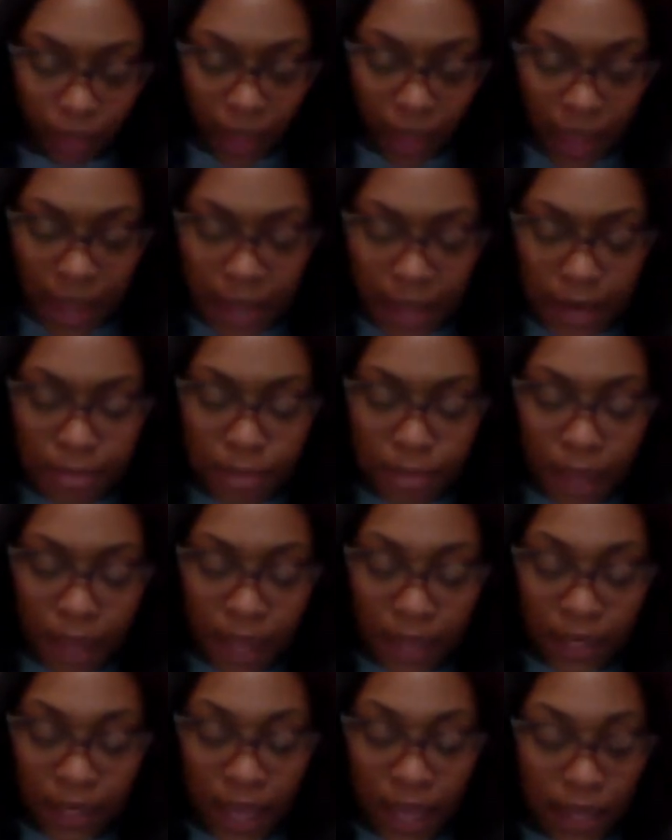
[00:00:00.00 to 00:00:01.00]
in
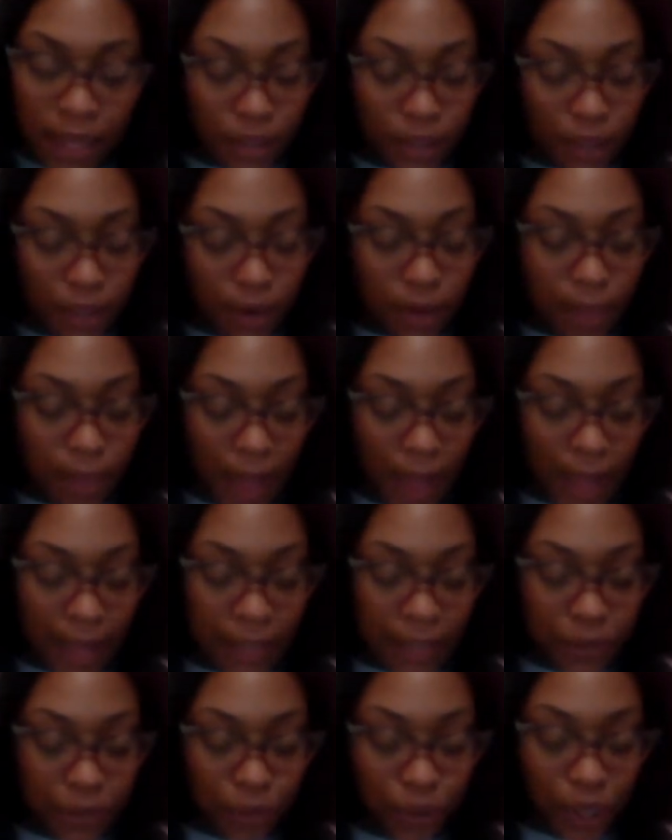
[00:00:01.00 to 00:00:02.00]
mud near a
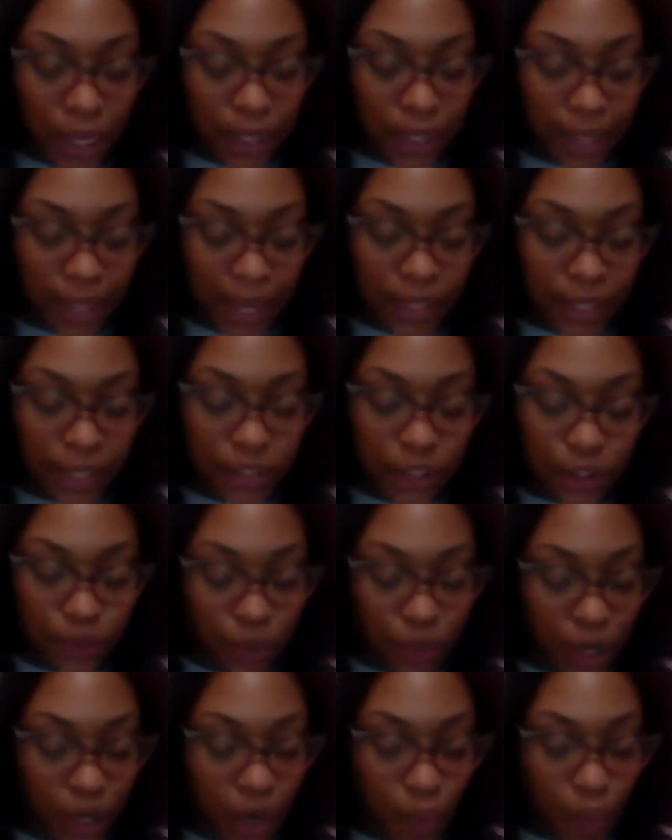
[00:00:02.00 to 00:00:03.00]
pond or a lake to
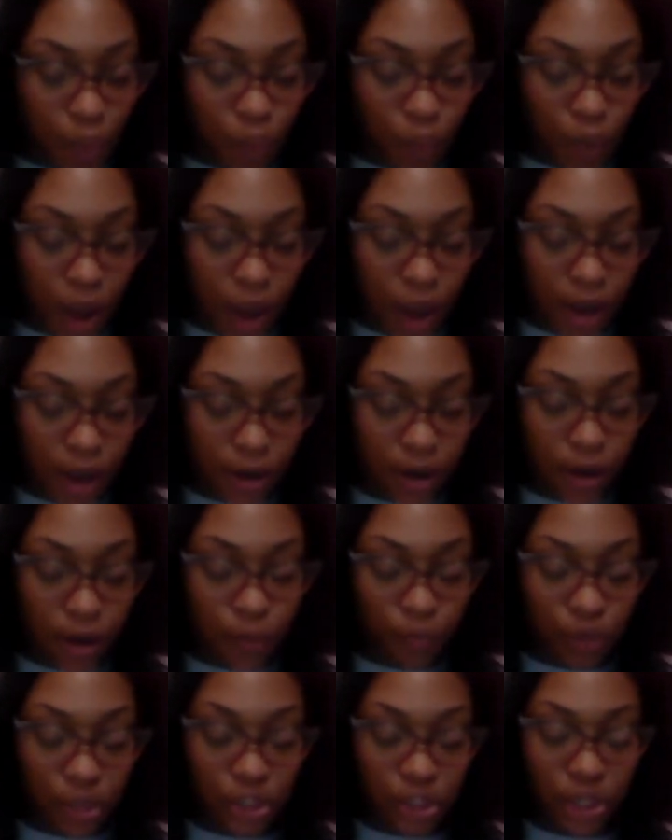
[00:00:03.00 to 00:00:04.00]
drink
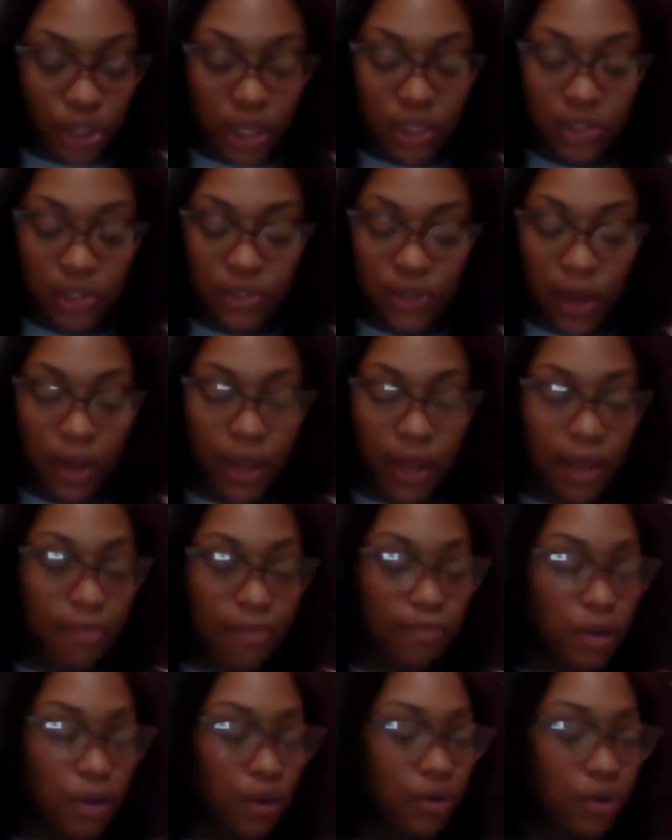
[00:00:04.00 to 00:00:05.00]
water rich in salt
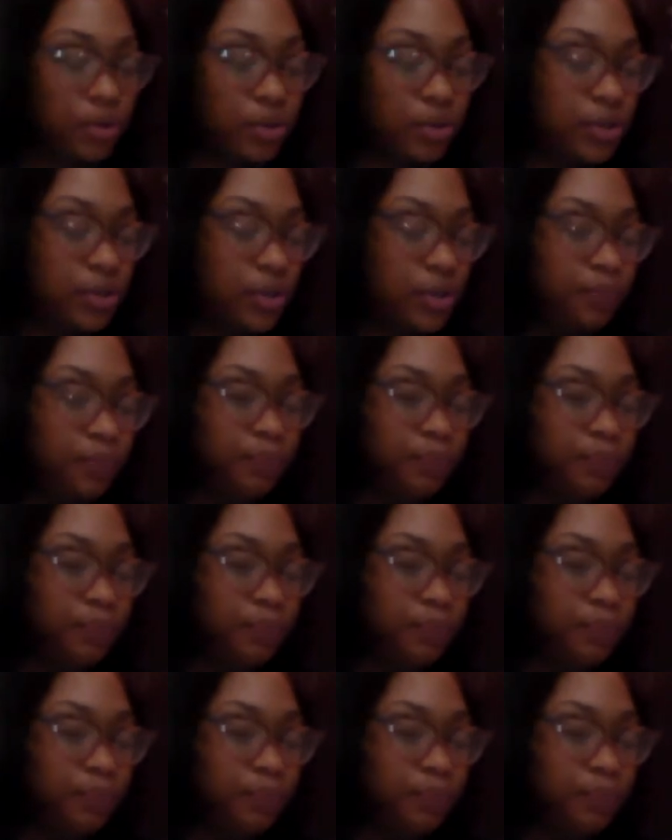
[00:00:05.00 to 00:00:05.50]
and minerals.